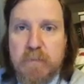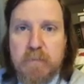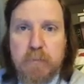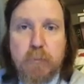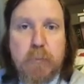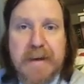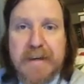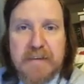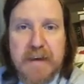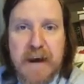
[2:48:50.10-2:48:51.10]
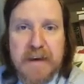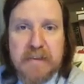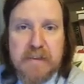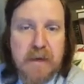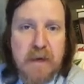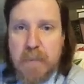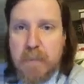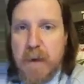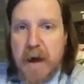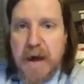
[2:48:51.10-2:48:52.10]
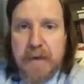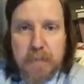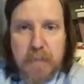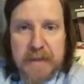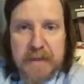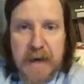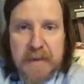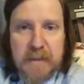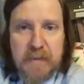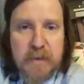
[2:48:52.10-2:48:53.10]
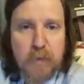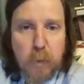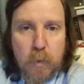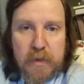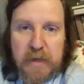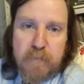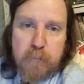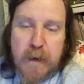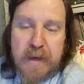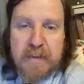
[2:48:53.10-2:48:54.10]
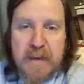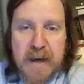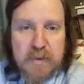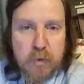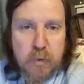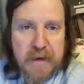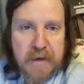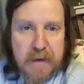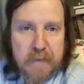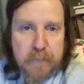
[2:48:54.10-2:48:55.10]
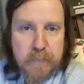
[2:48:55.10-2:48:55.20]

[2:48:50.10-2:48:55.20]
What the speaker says: recognize my God given authority and recognize who I am.